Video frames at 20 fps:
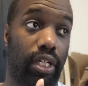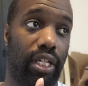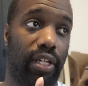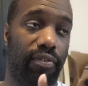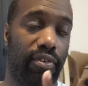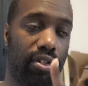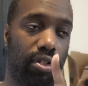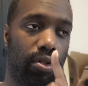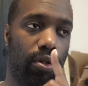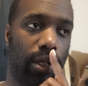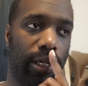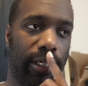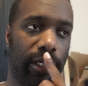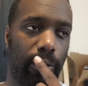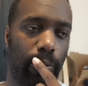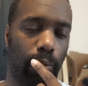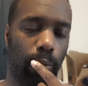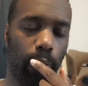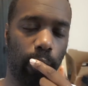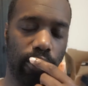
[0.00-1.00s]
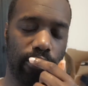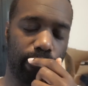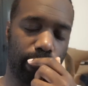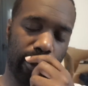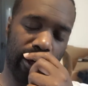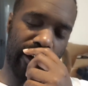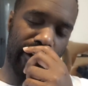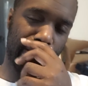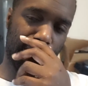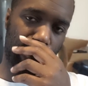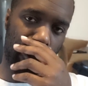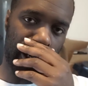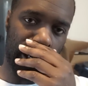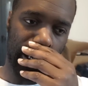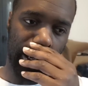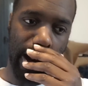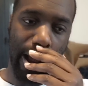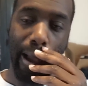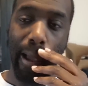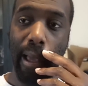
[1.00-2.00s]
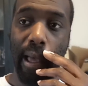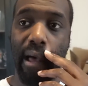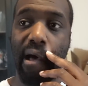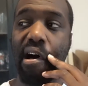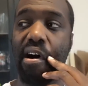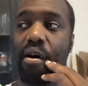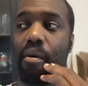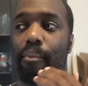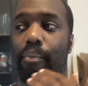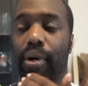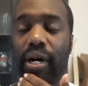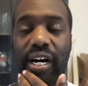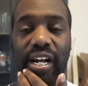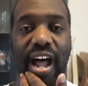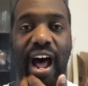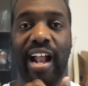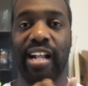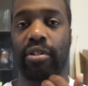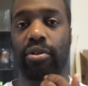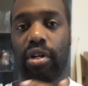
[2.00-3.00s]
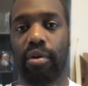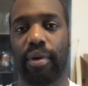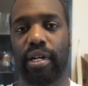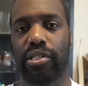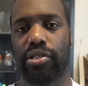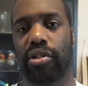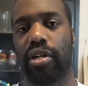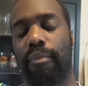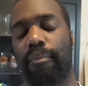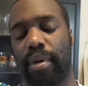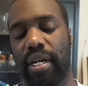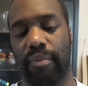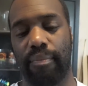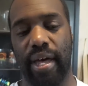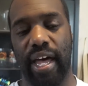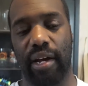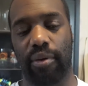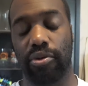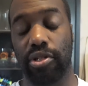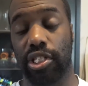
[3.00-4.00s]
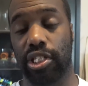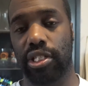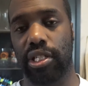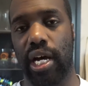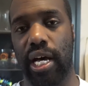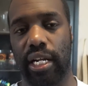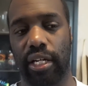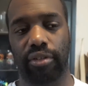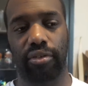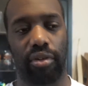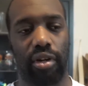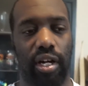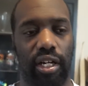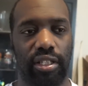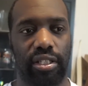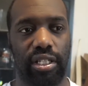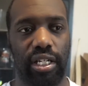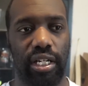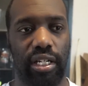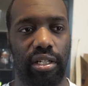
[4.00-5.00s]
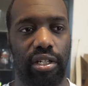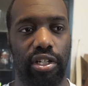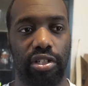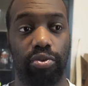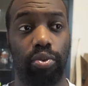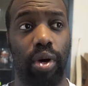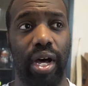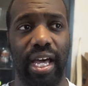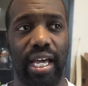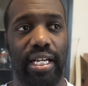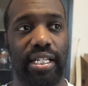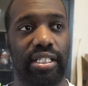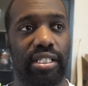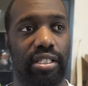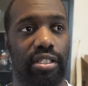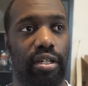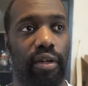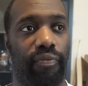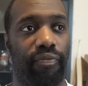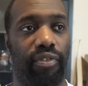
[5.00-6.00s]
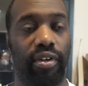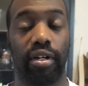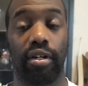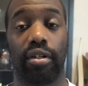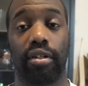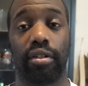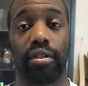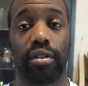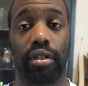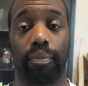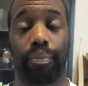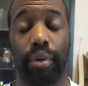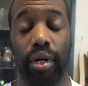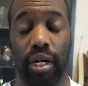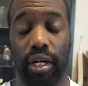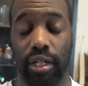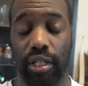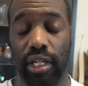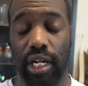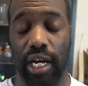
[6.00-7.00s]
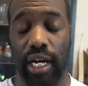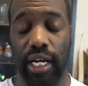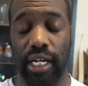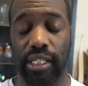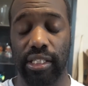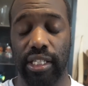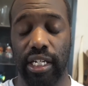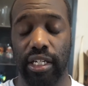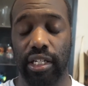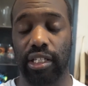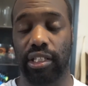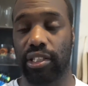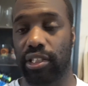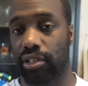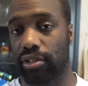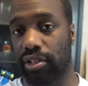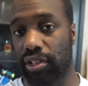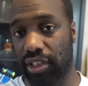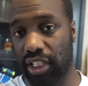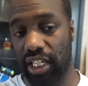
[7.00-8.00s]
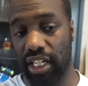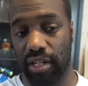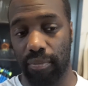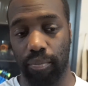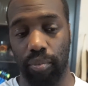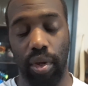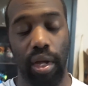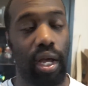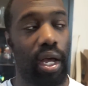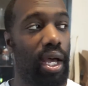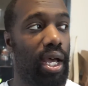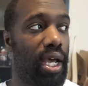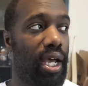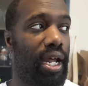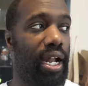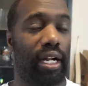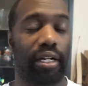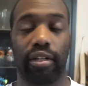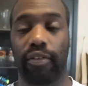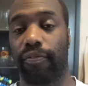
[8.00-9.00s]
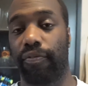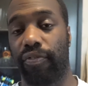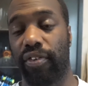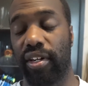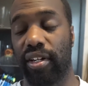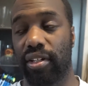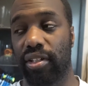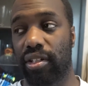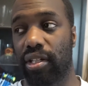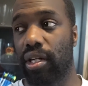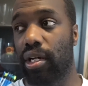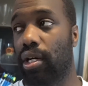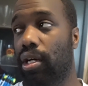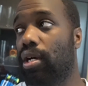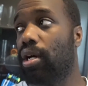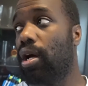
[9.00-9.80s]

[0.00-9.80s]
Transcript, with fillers: even do like a wood Woodburn one, but I just want to make sure the beanbag will slide across it. There's ways to fill the burn lines that you can still see them and after filled.